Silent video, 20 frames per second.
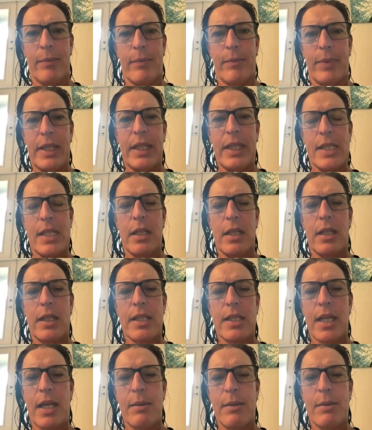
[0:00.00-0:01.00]
because a lot of
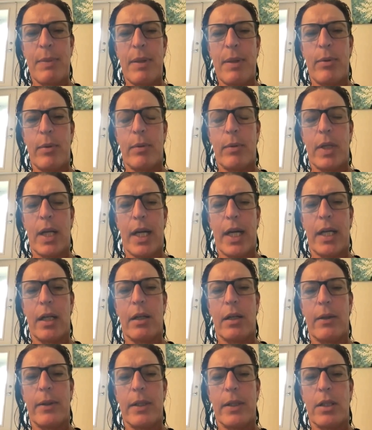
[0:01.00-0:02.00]
times people will kind of
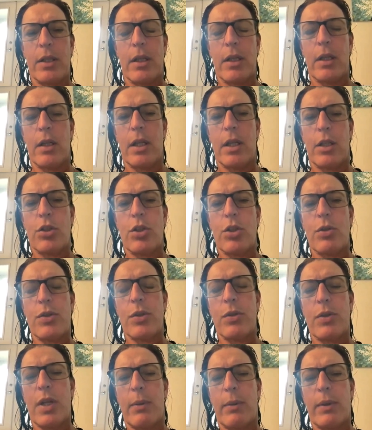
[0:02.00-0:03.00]
go and choose
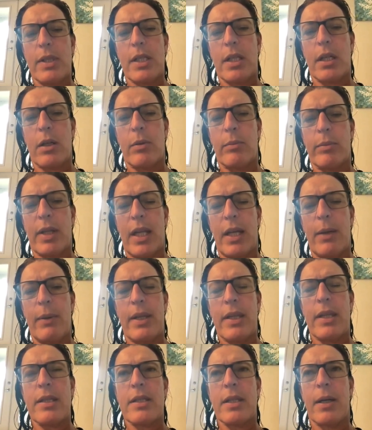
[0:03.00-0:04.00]
who they want to go and play
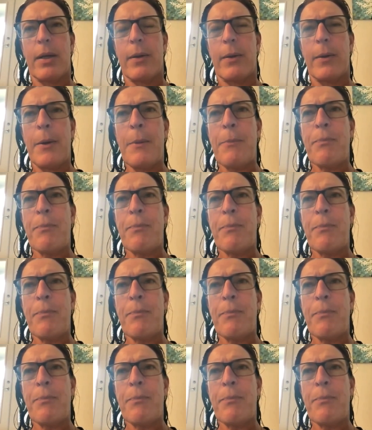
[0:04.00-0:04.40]
with. So